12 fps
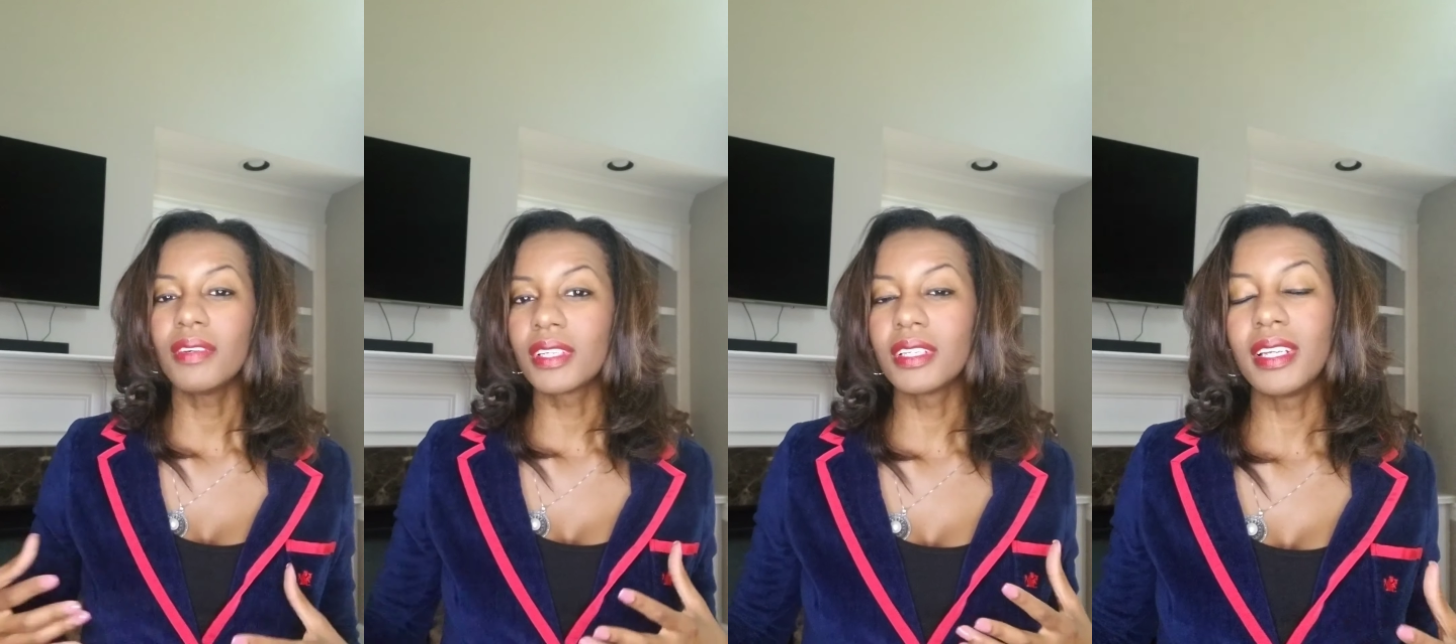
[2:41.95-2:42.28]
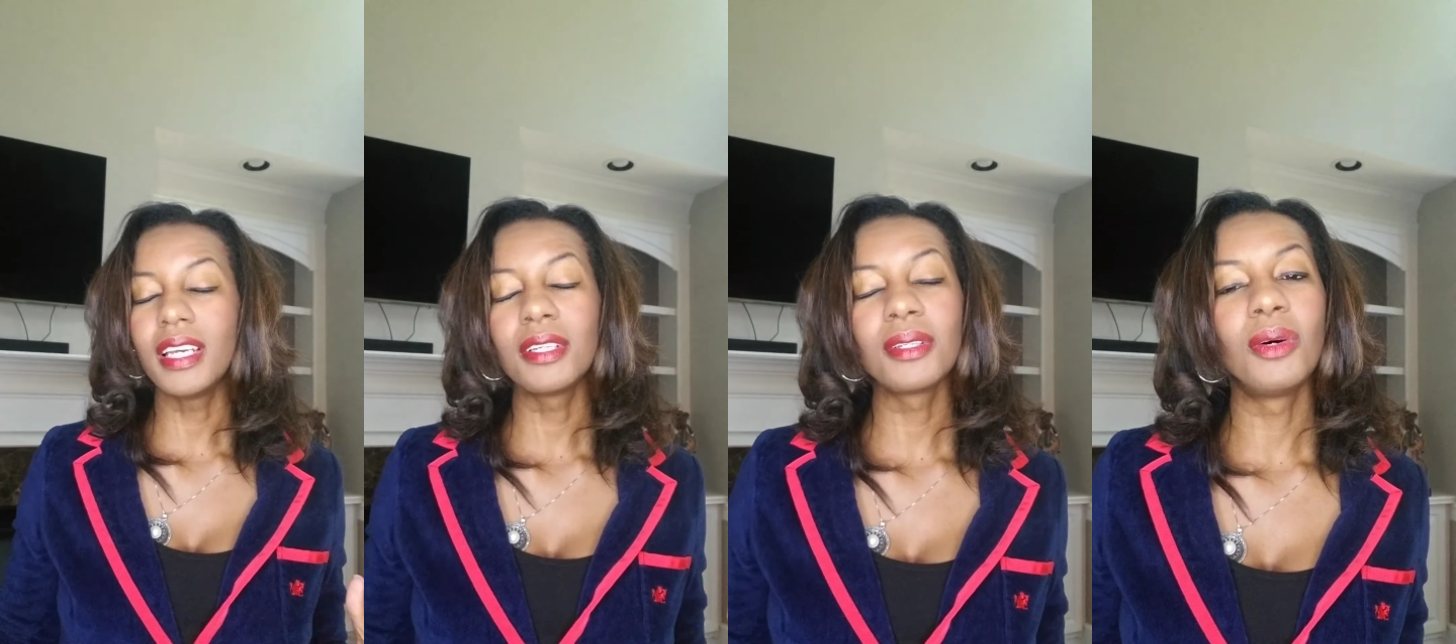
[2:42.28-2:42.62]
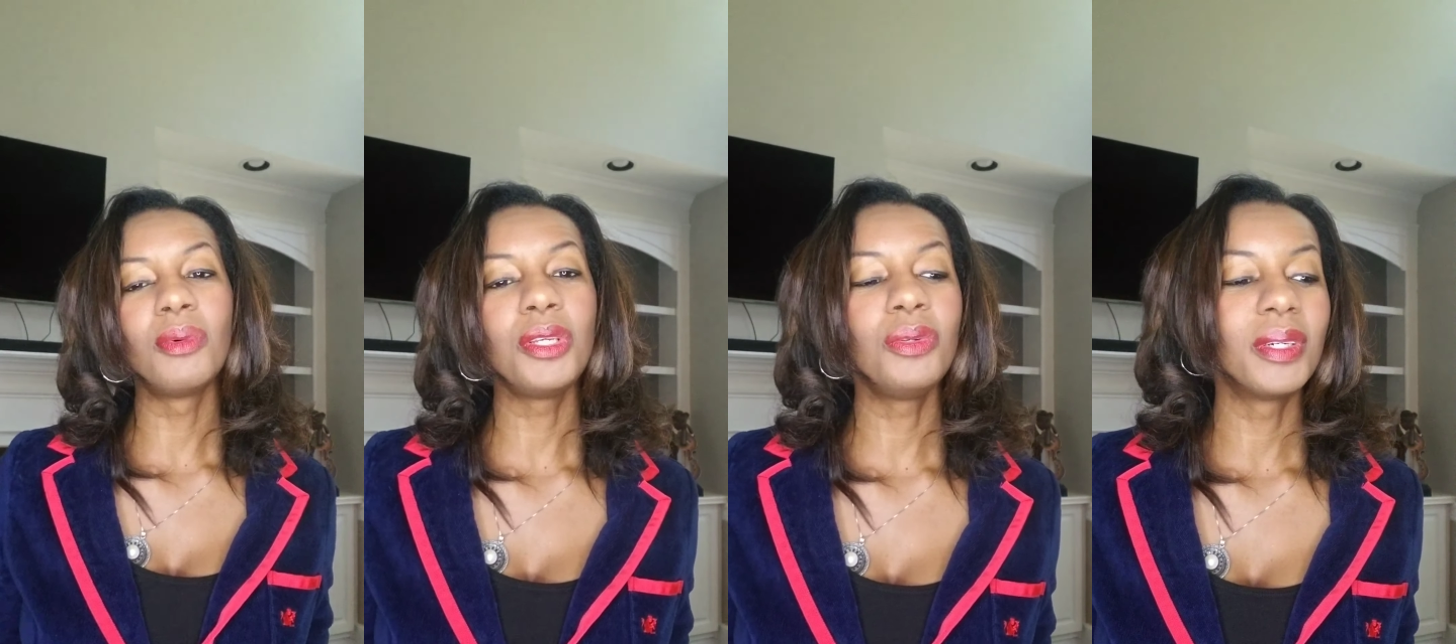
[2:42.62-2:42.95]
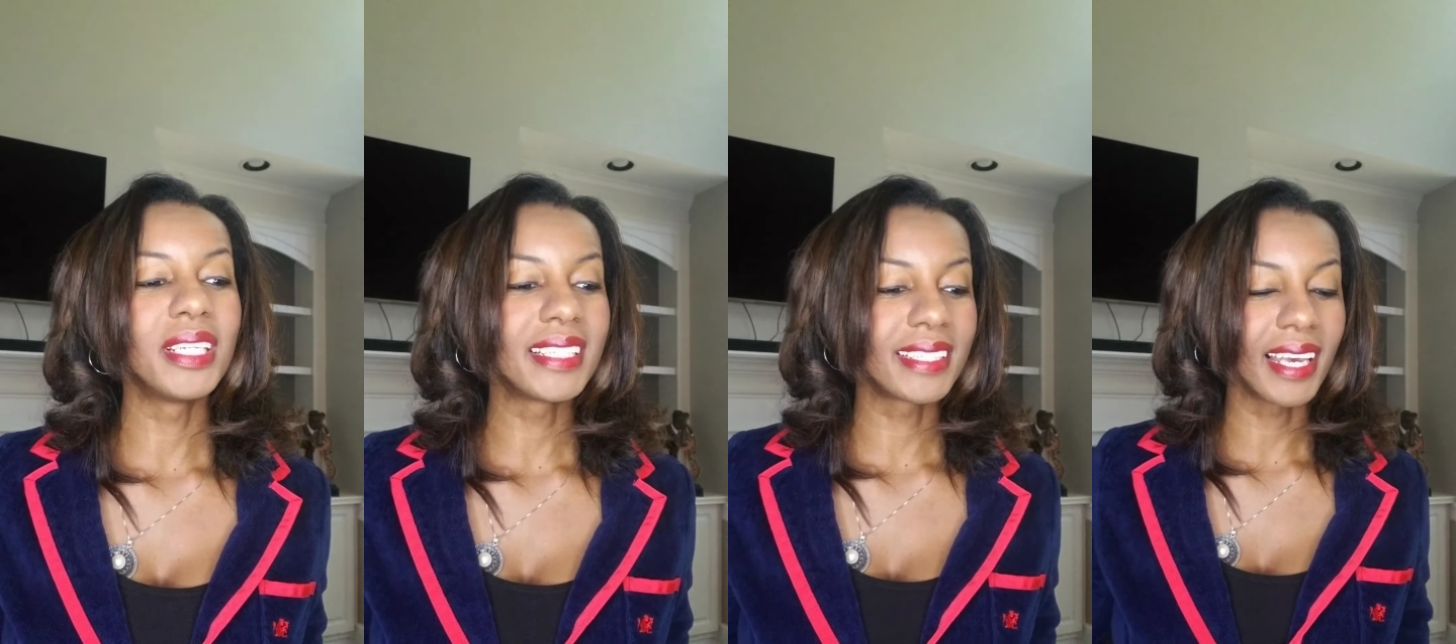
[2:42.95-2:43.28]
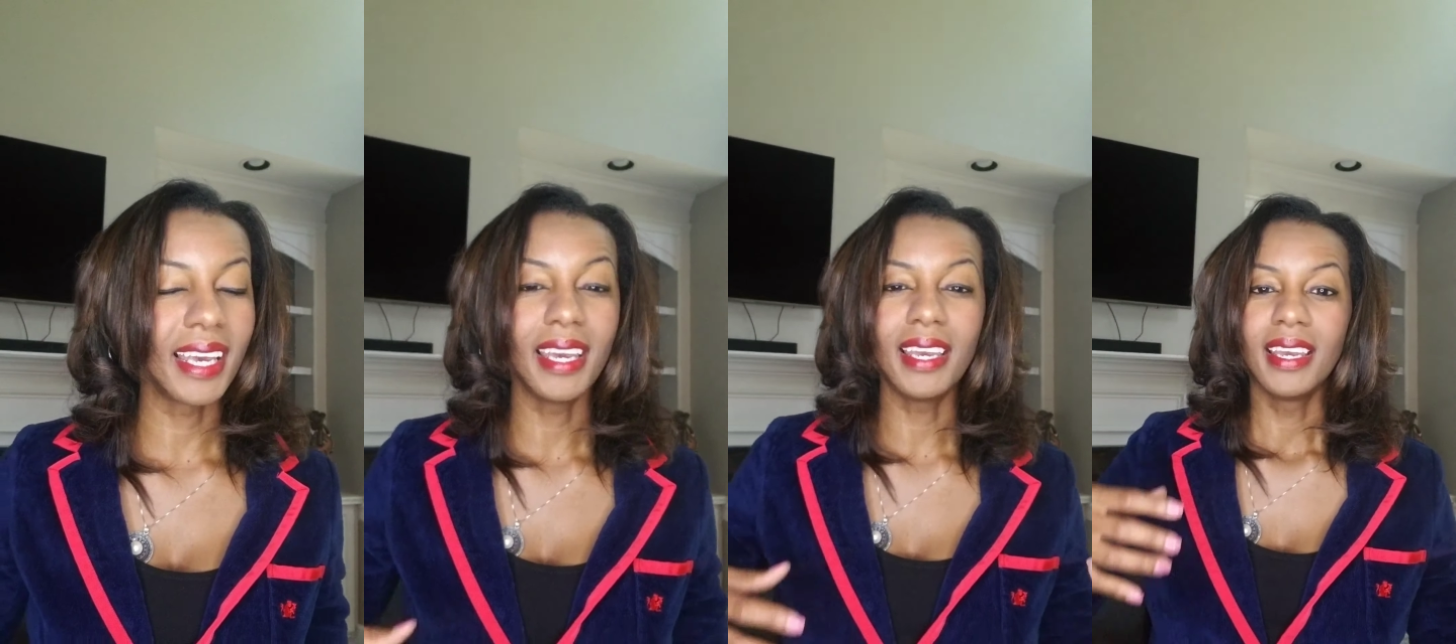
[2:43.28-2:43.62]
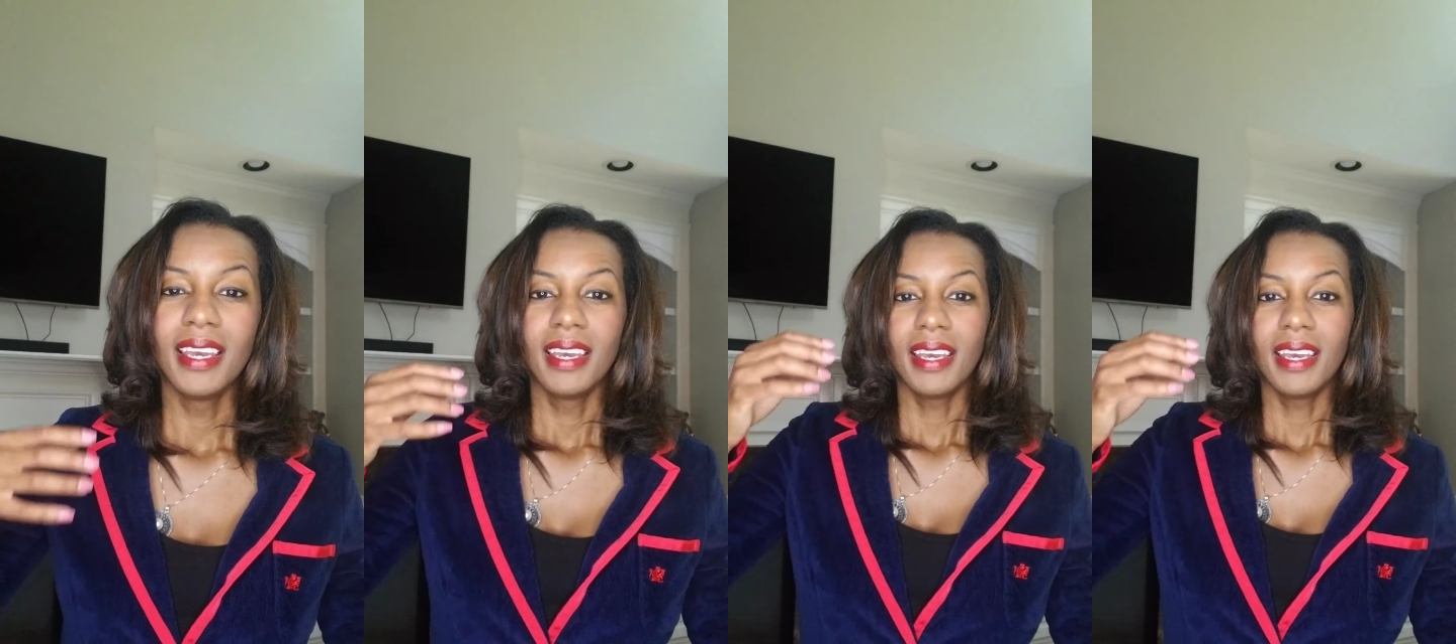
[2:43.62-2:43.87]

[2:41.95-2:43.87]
have a good handle on what you want to say,